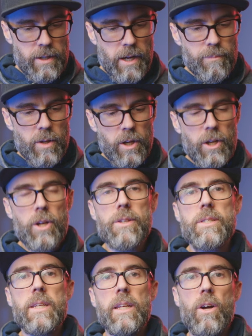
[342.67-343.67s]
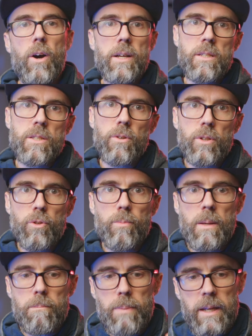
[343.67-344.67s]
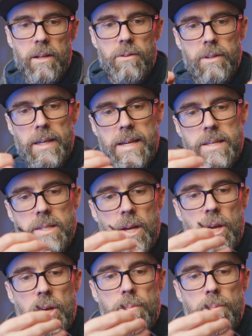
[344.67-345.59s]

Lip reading: Now, I know the Sennheisers are a little bit better than these,